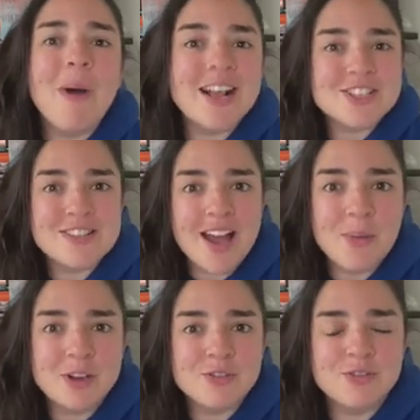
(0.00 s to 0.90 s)
watch
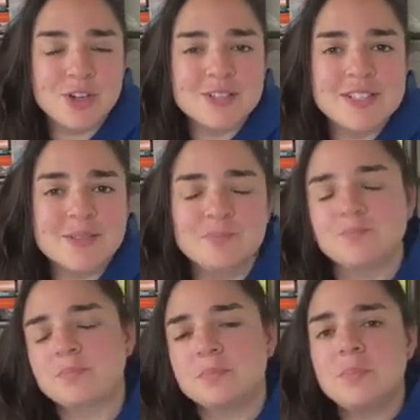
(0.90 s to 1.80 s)
that one first.
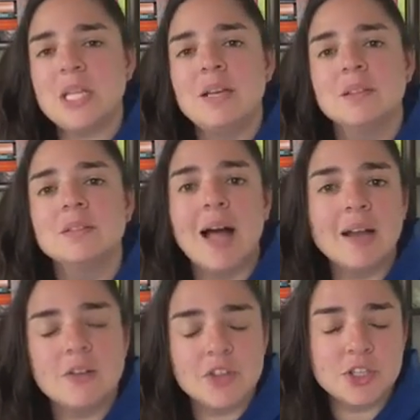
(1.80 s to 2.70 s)
A
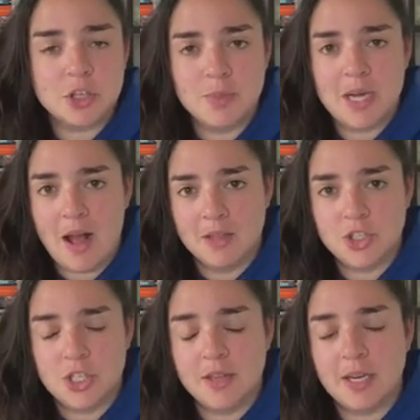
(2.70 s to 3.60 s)
lot of the
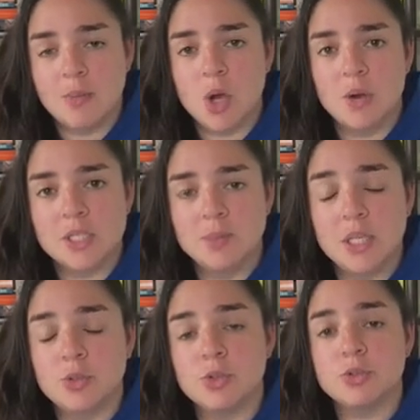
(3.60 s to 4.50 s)
terminology that I'm going to
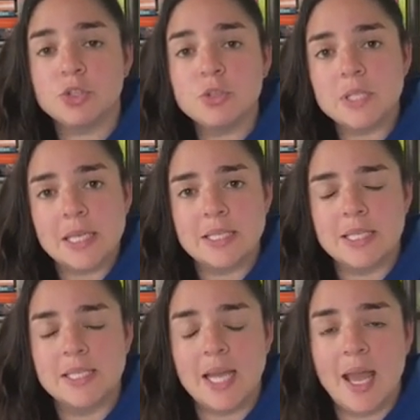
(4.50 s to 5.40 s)
be introducing
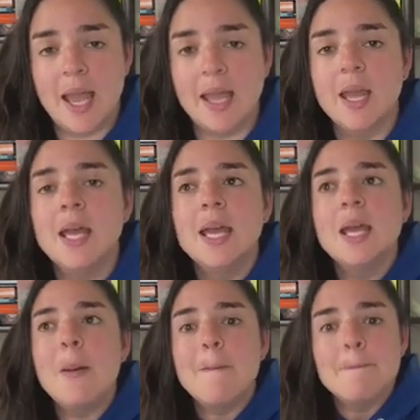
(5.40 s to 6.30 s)
today
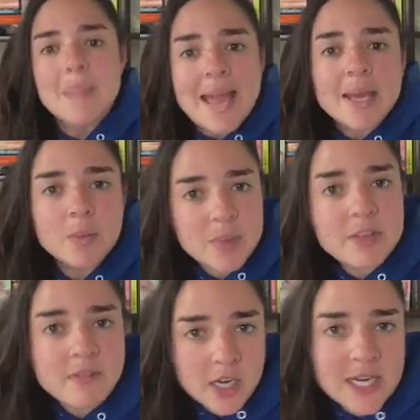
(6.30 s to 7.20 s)
may
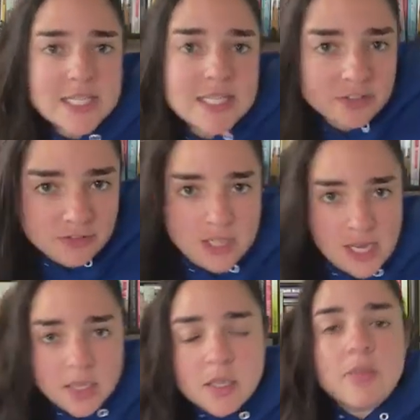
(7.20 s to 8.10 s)
be very
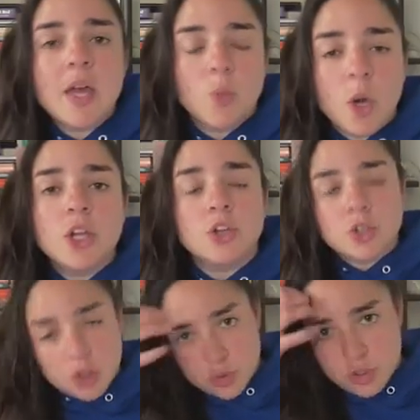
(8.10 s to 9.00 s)
different than what you're
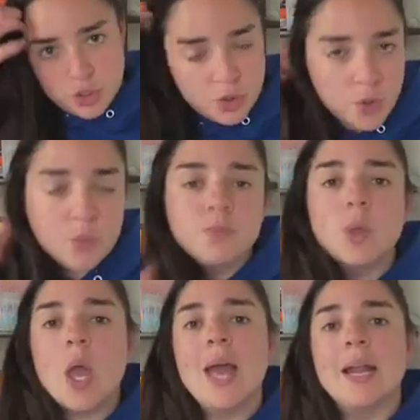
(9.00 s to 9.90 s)
used to.
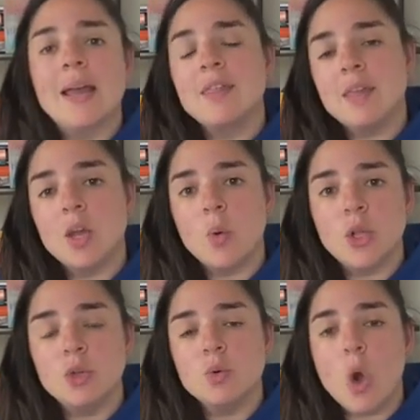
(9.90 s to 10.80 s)
And I think
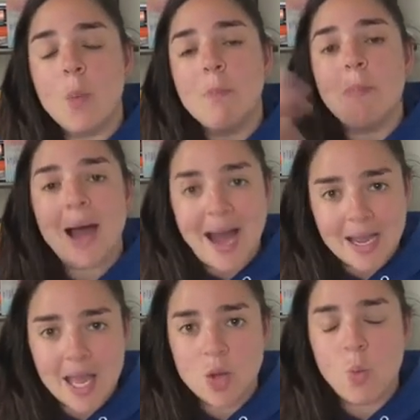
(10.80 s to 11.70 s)
when you go
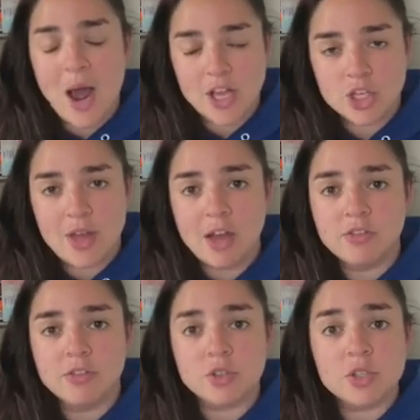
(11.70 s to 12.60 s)
back and watch
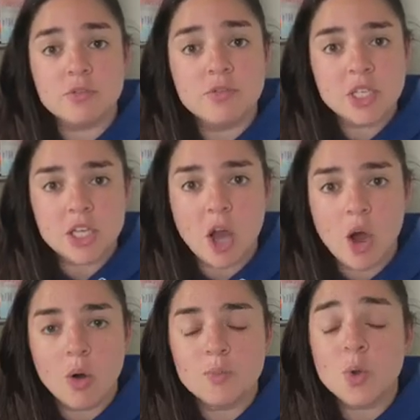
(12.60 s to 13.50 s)
that first
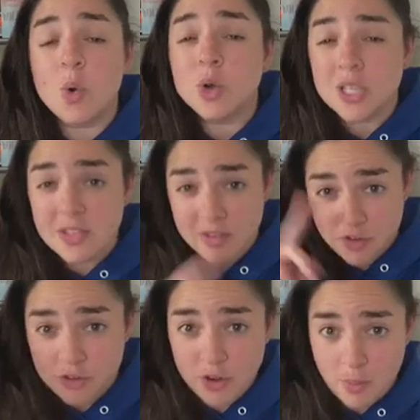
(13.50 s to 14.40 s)
video, or
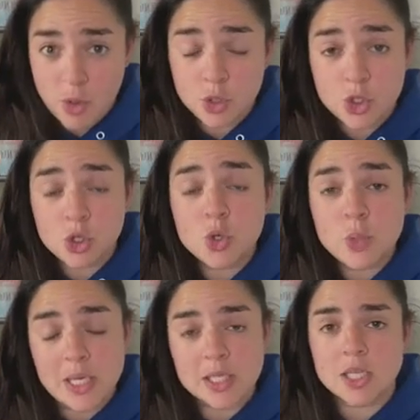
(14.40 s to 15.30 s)
even from 2
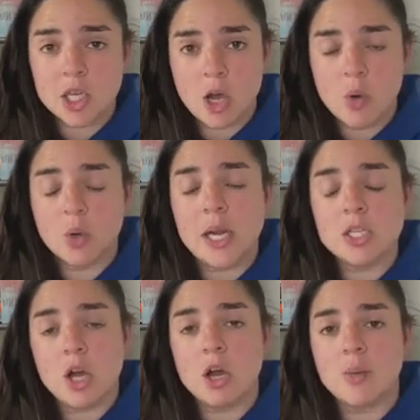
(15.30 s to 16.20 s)
weeks ago, where I
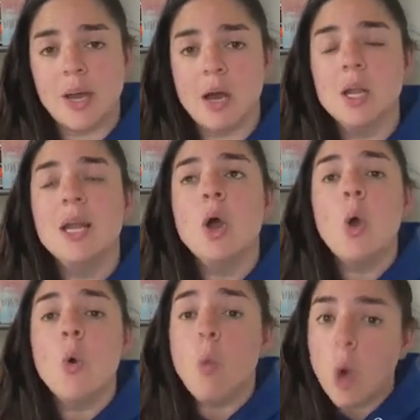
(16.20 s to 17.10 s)
talk about
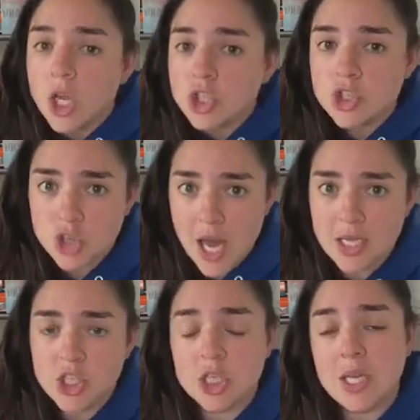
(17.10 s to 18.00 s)
what
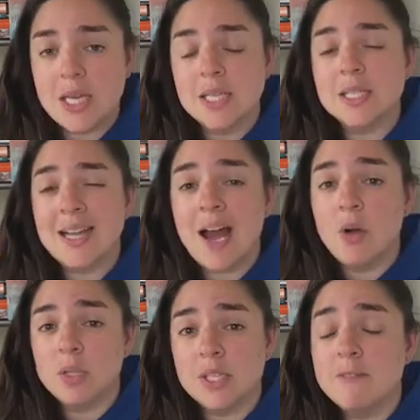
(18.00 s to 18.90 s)
strategy is and
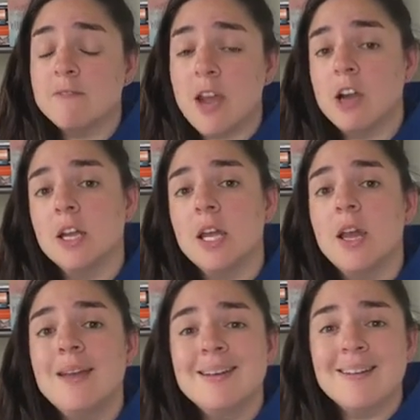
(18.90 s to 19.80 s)
how it's a
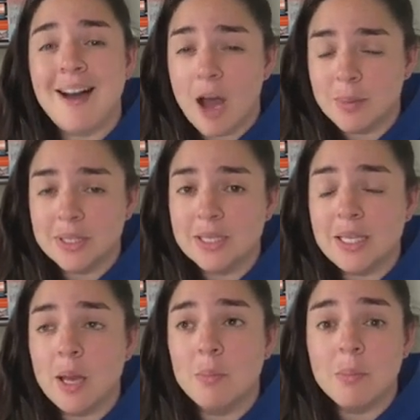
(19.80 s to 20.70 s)
very
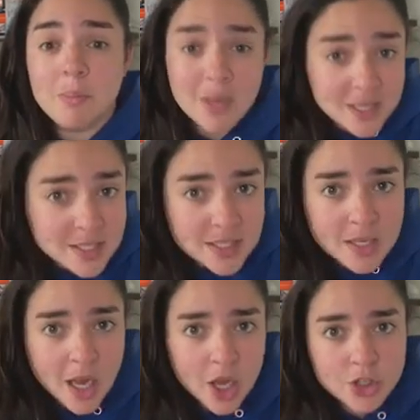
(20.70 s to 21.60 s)
commonly
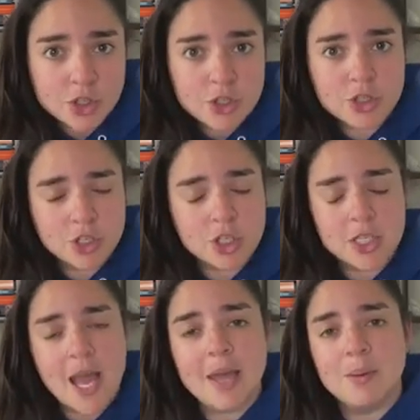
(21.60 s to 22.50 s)

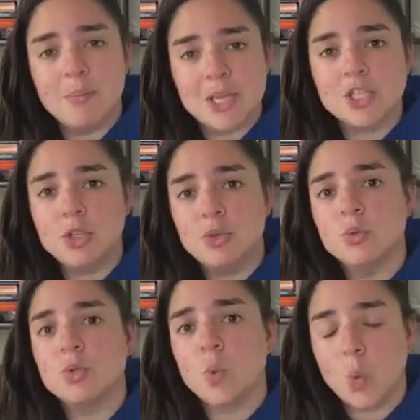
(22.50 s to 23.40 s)
misunderstood and
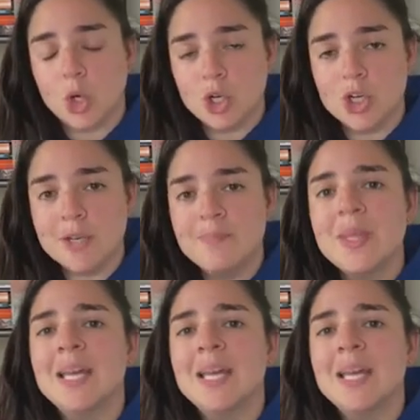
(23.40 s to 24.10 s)
misused word,